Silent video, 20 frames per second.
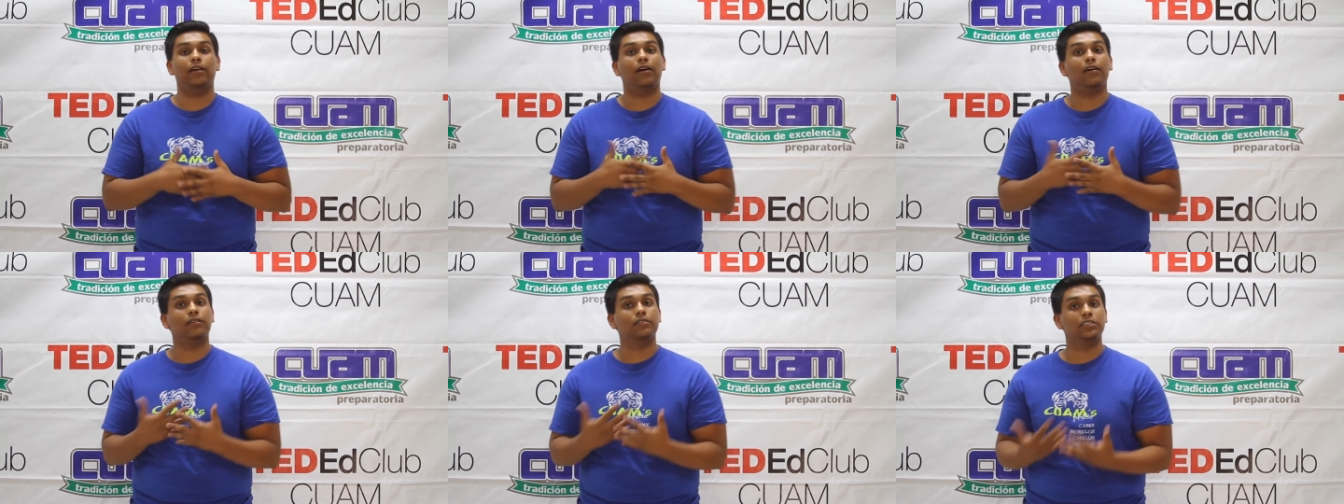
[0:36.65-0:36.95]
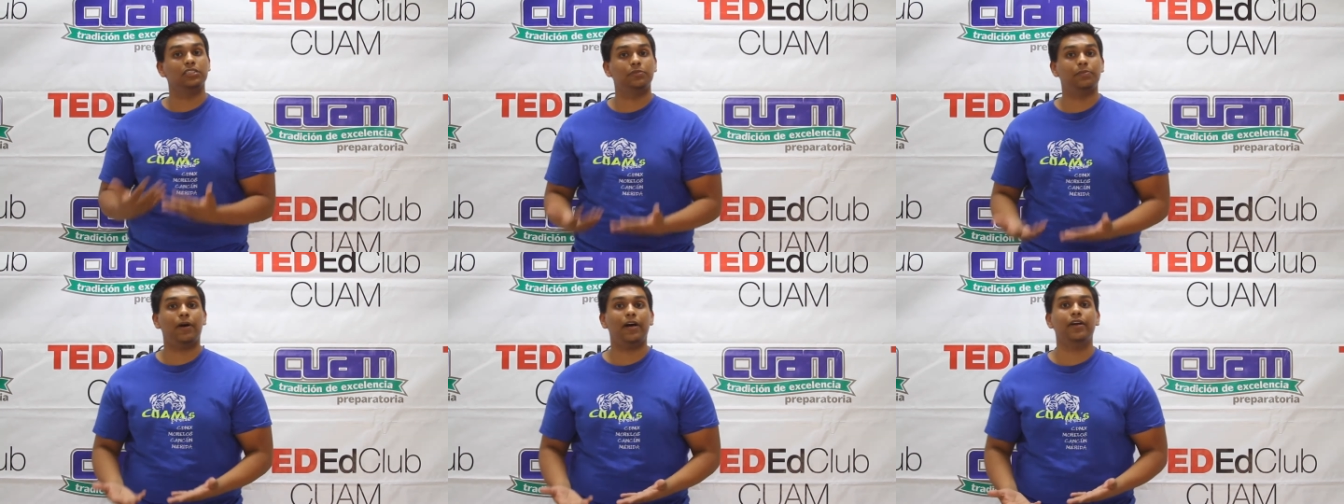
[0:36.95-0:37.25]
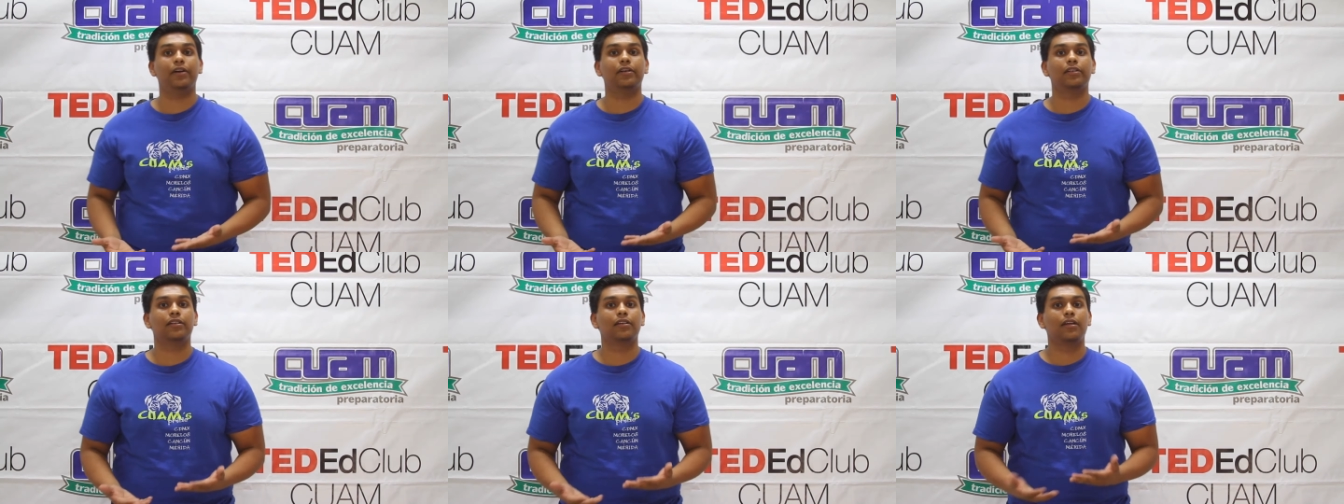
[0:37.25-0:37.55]

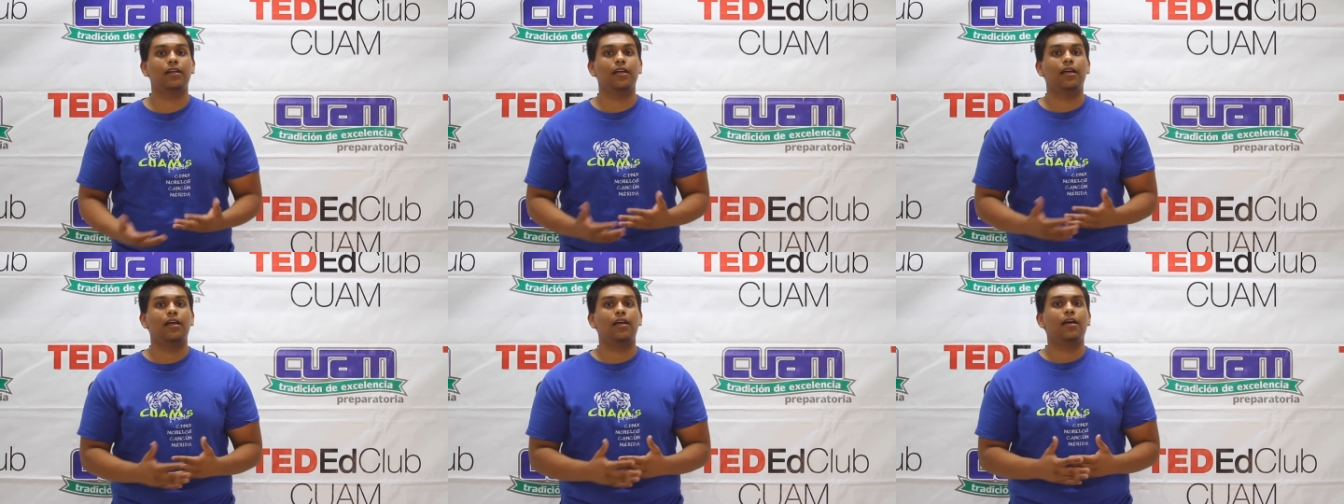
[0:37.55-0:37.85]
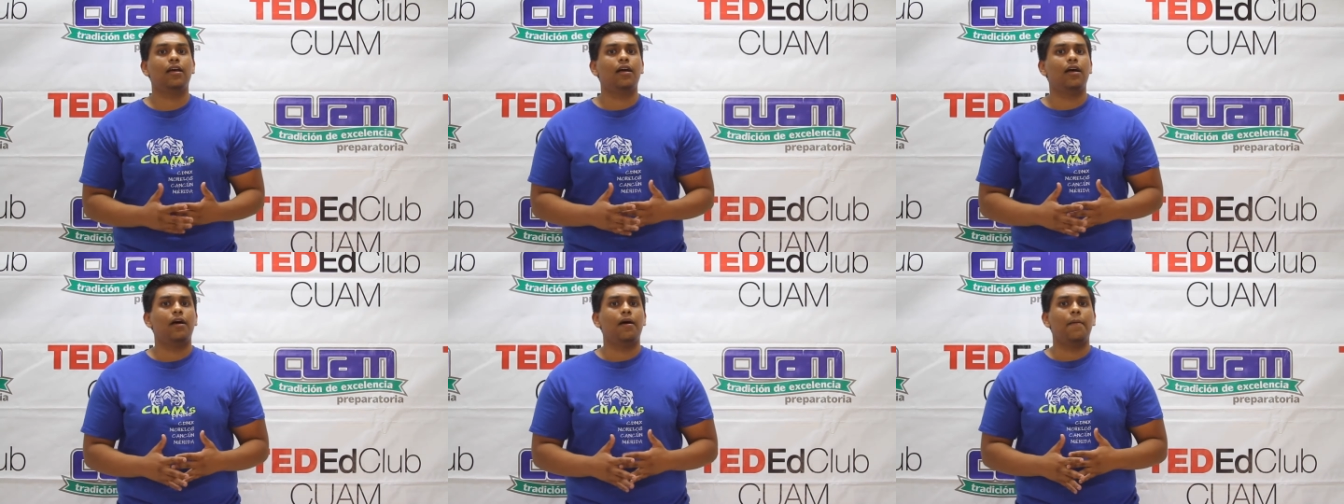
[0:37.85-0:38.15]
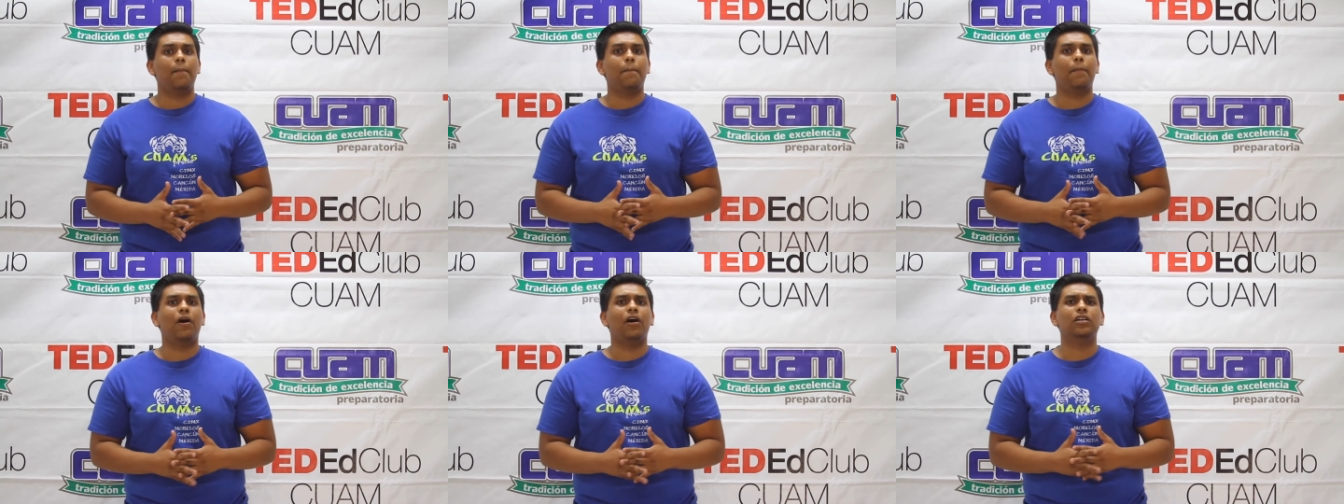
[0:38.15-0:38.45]
uninspired,
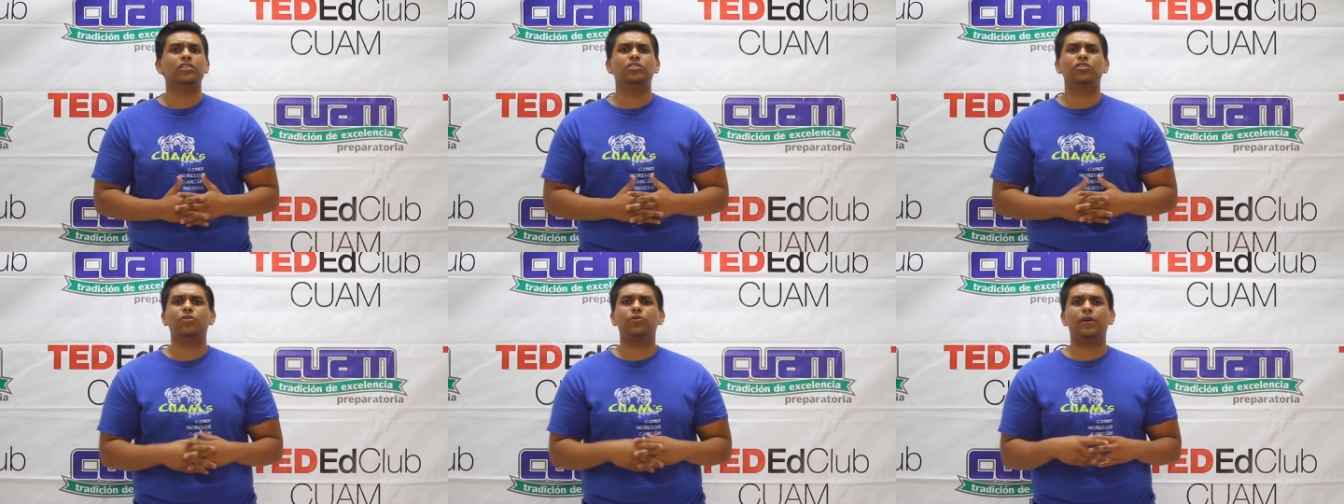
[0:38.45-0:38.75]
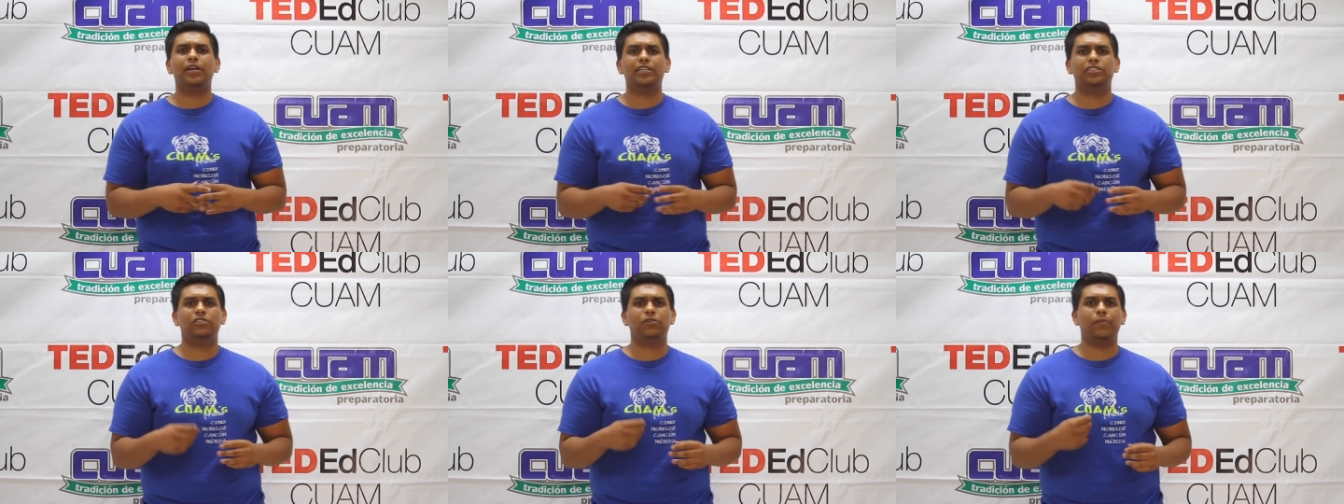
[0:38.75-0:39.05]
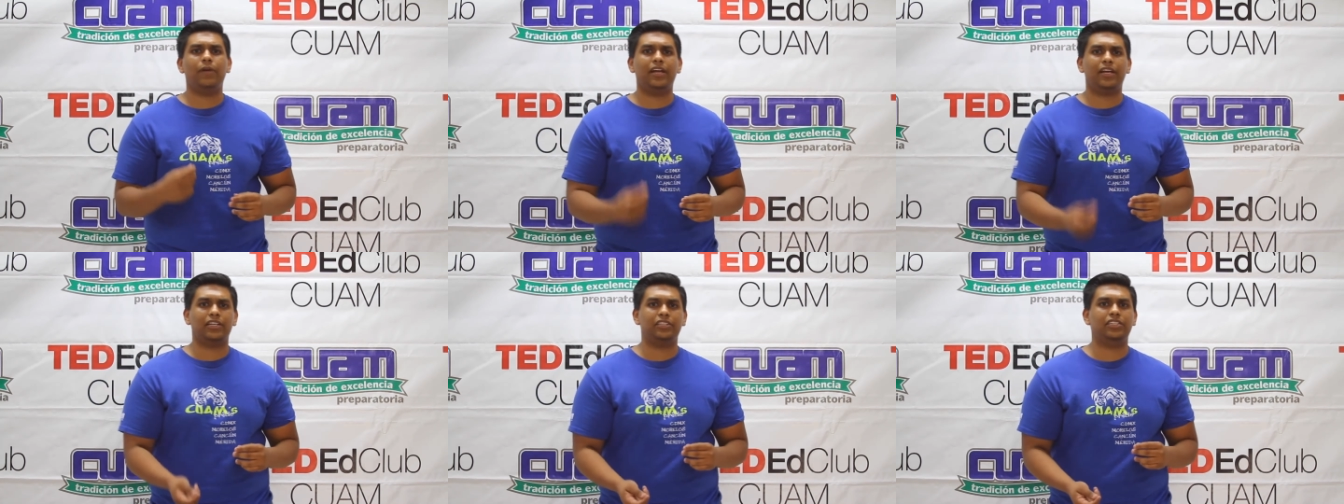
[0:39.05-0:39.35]
but you're ready to
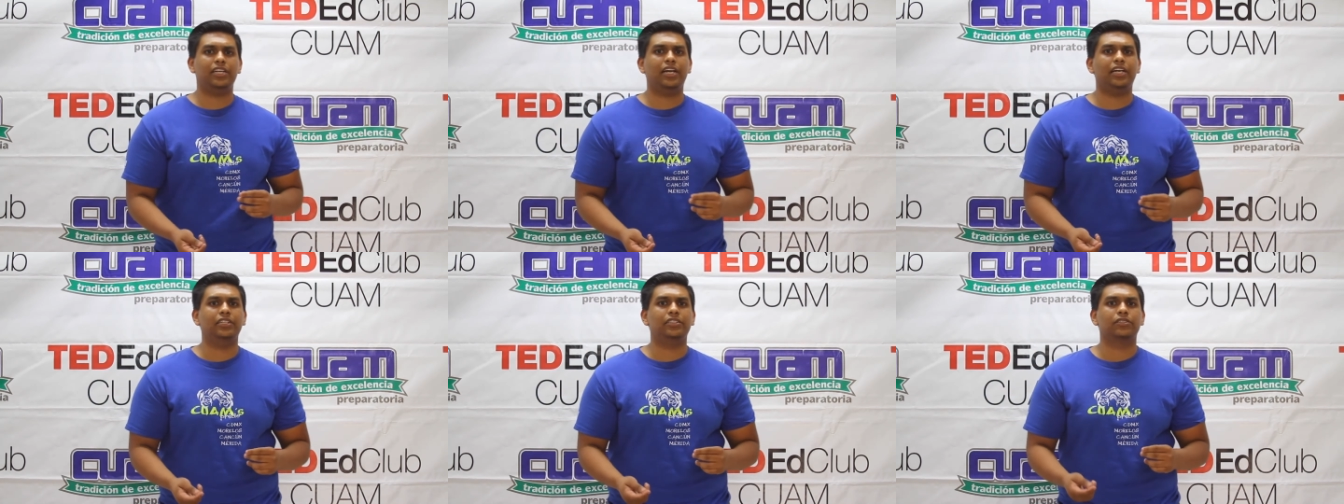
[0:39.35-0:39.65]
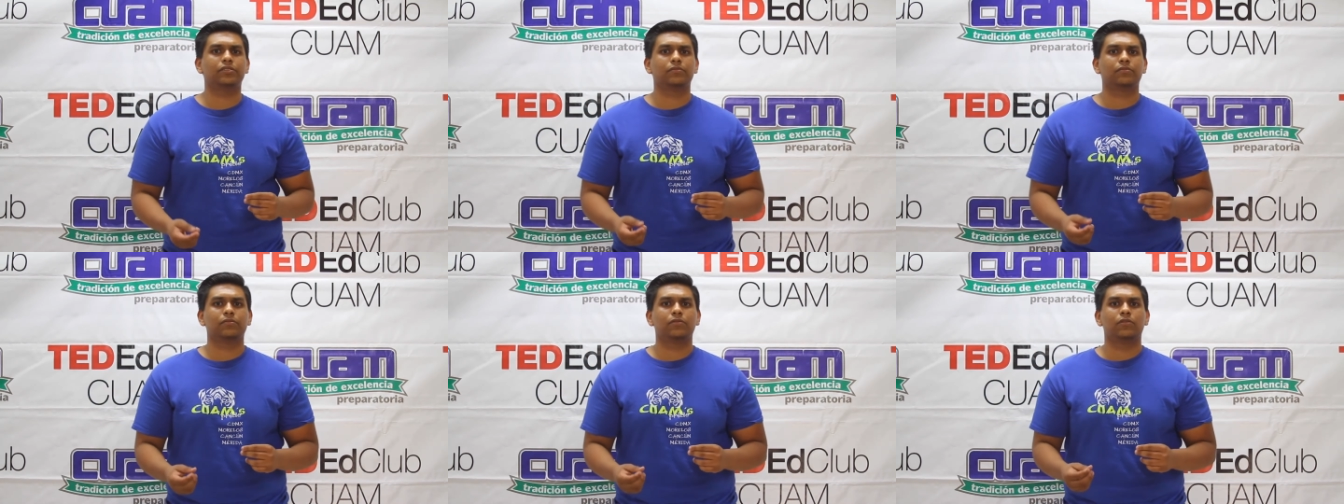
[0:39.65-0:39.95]
make a change.